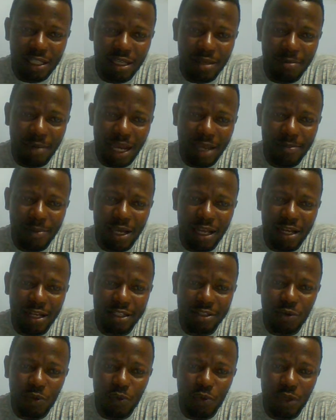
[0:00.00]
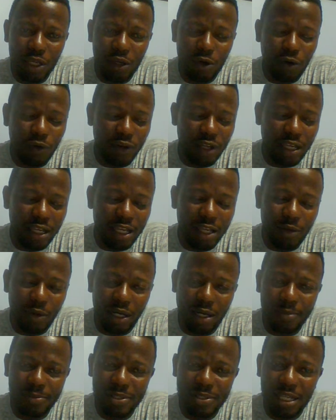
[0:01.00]
It might be a little way over your head
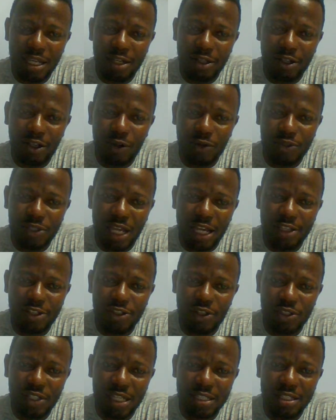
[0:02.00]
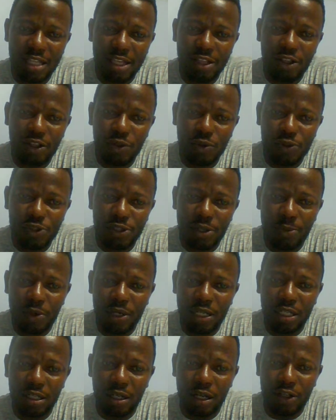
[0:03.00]
what I'm saying now. So I suggest that you do some
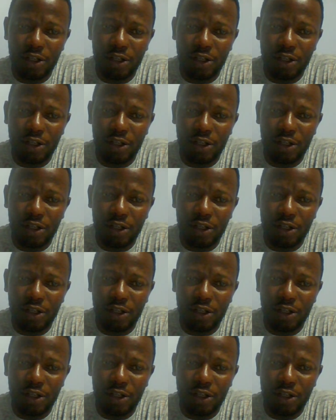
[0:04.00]
reading